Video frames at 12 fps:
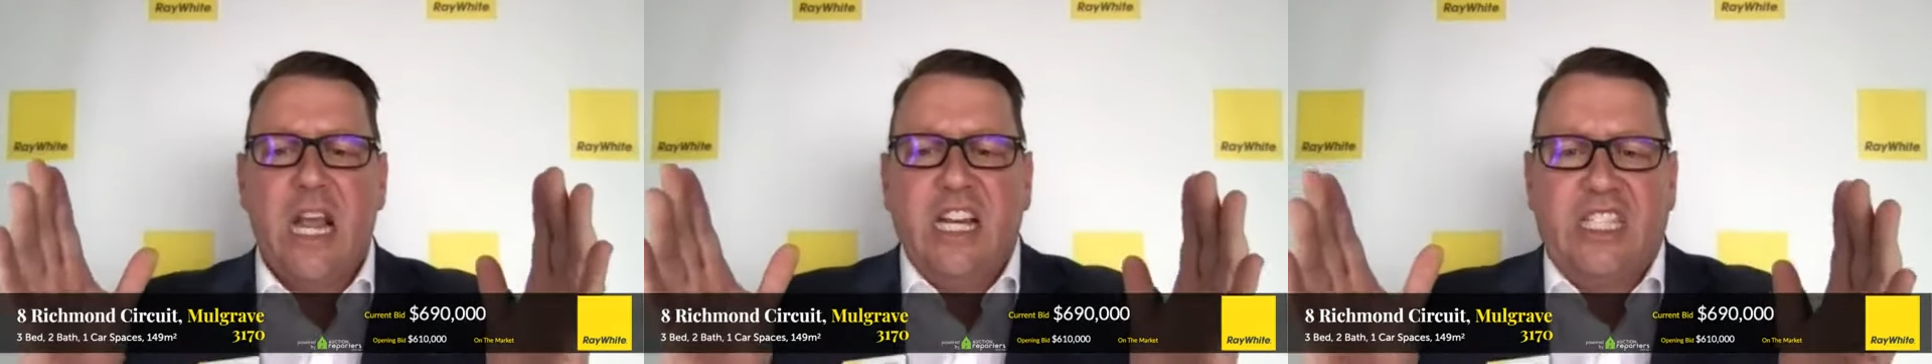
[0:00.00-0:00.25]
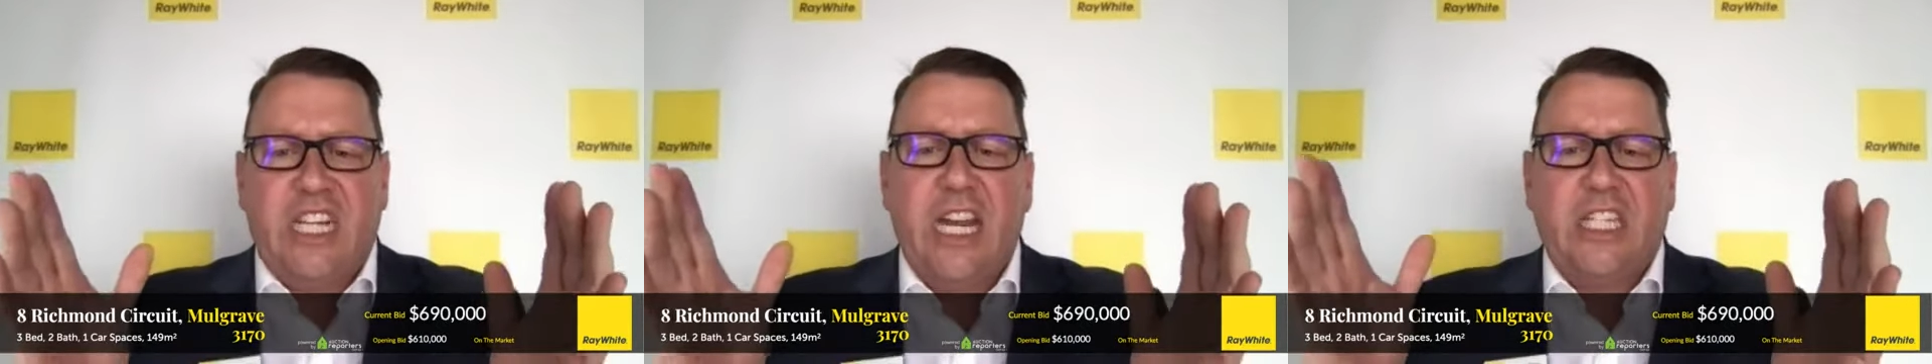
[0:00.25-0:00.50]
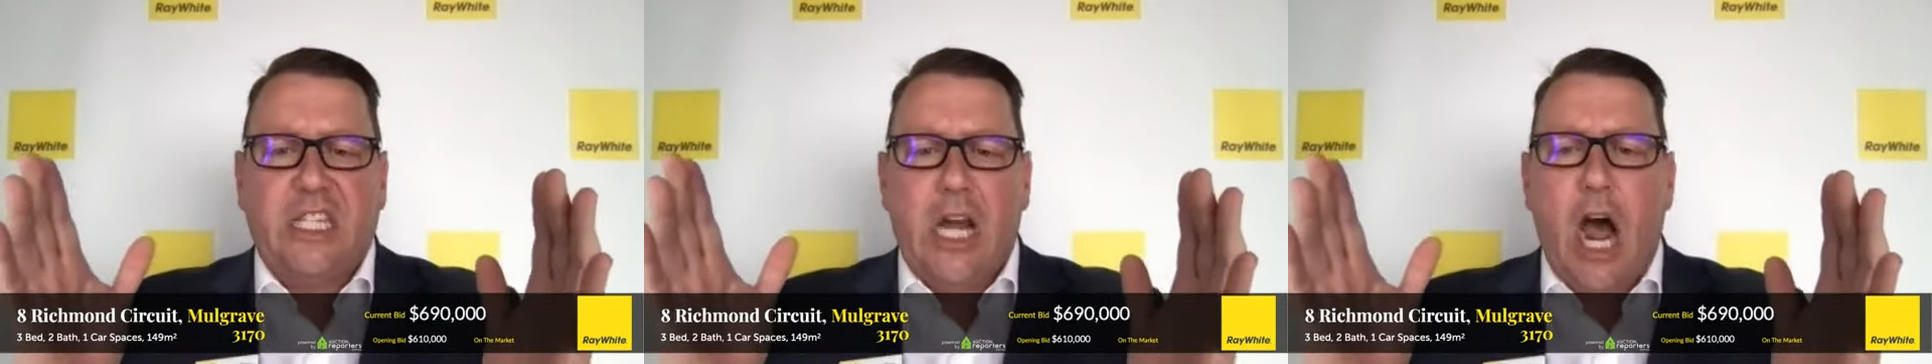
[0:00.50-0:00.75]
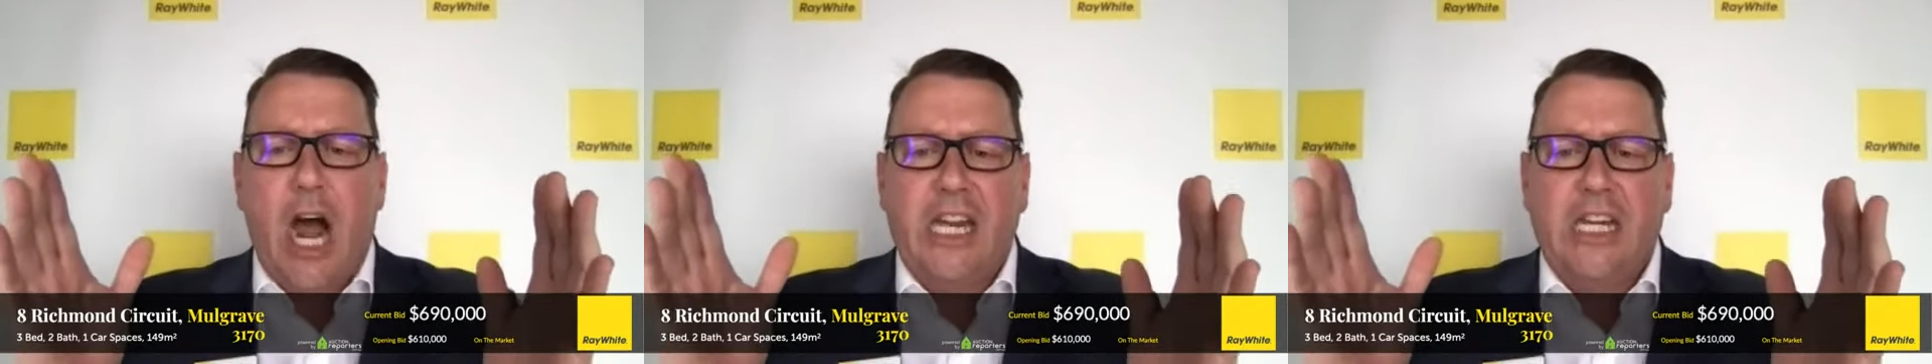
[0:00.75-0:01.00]

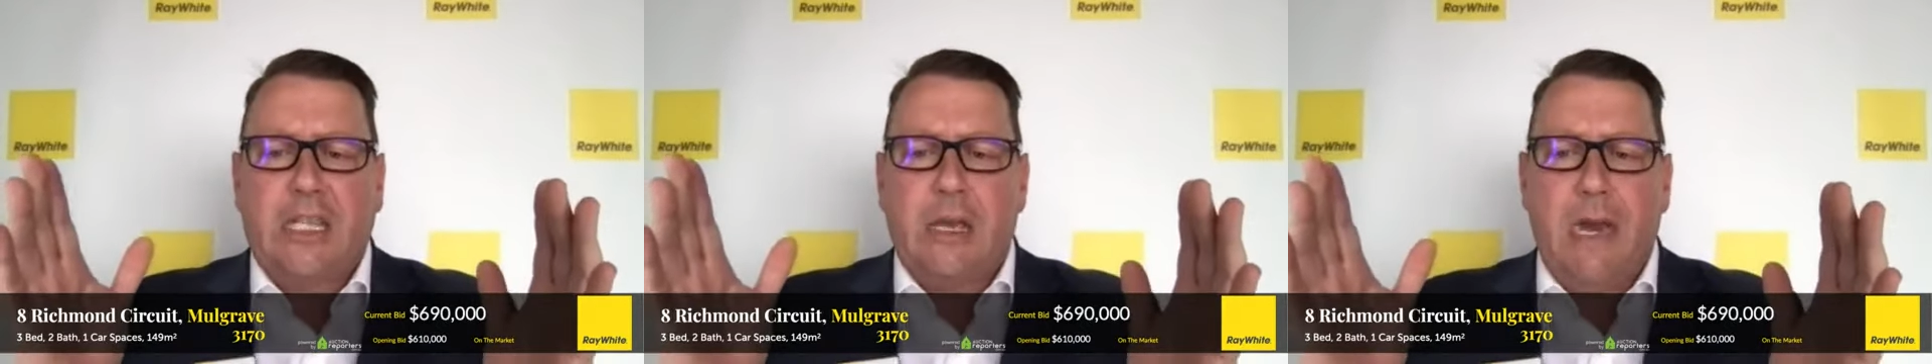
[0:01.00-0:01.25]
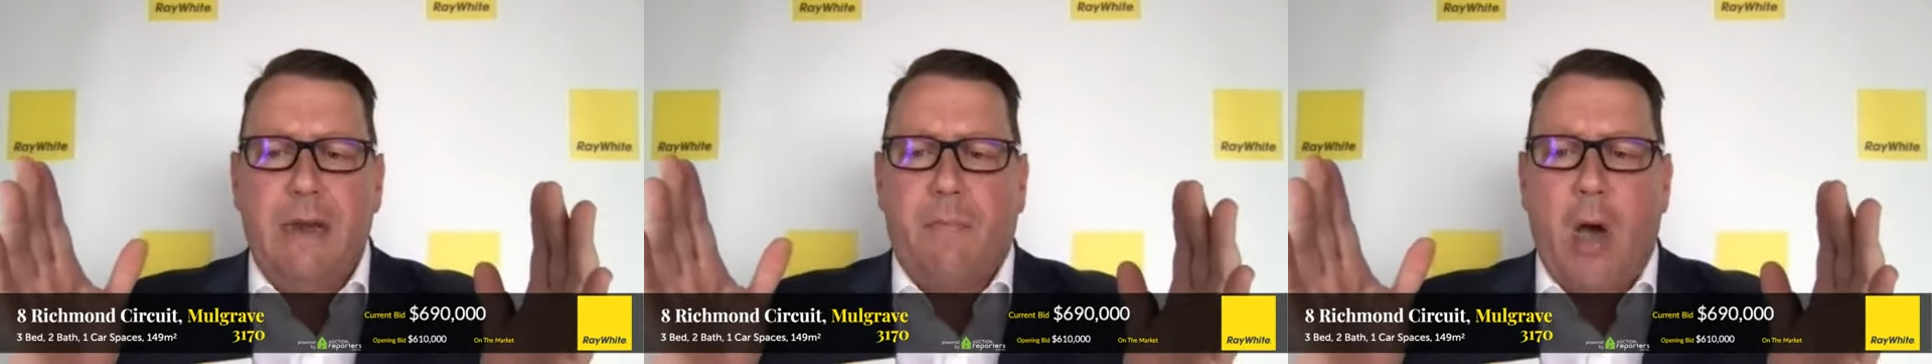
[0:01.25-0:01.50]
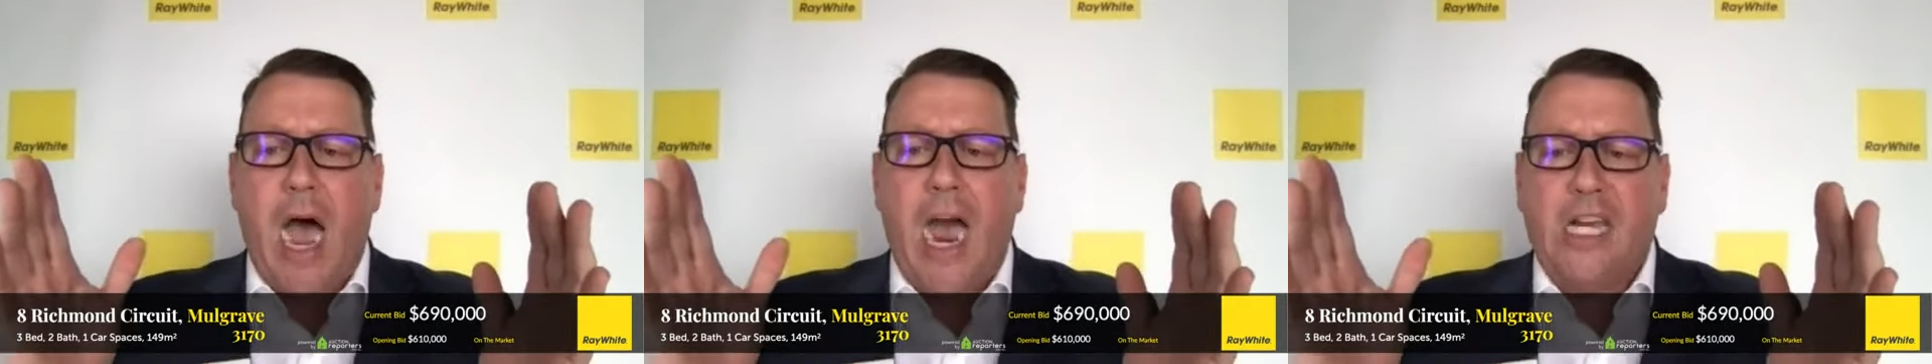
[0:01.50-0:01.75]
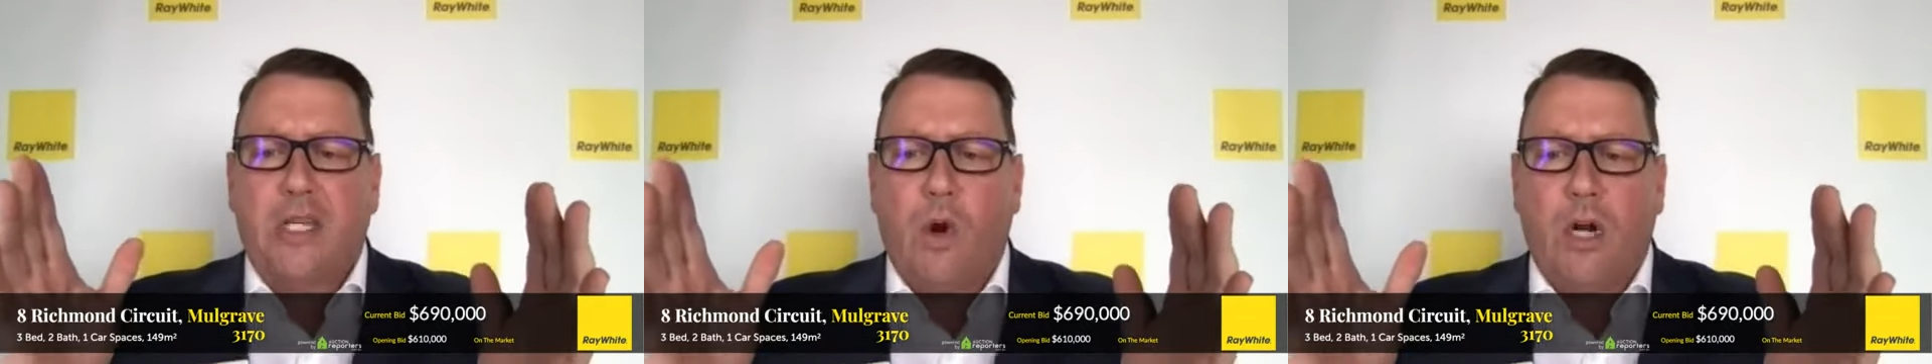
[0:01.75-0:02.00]
690 is the bid,
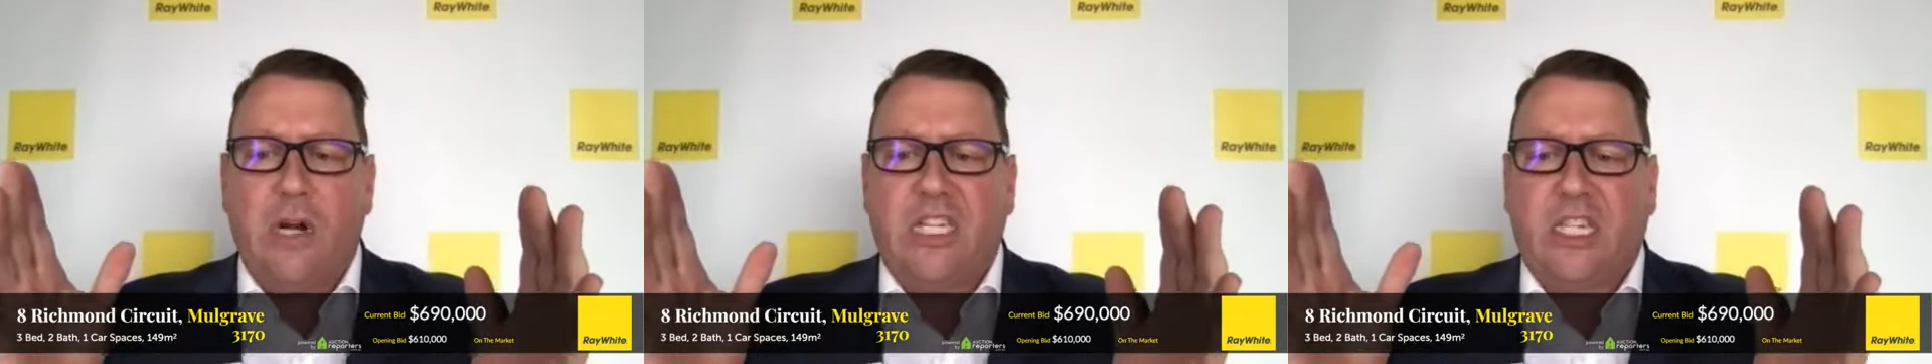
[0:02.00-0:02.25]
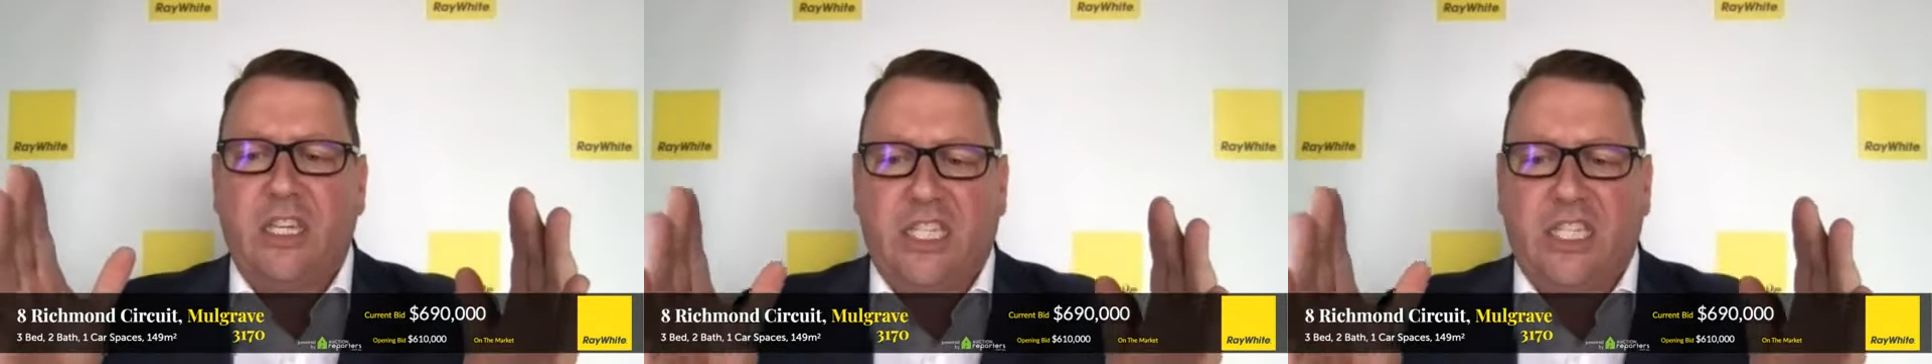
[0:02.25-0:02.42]
buyers. What do we say?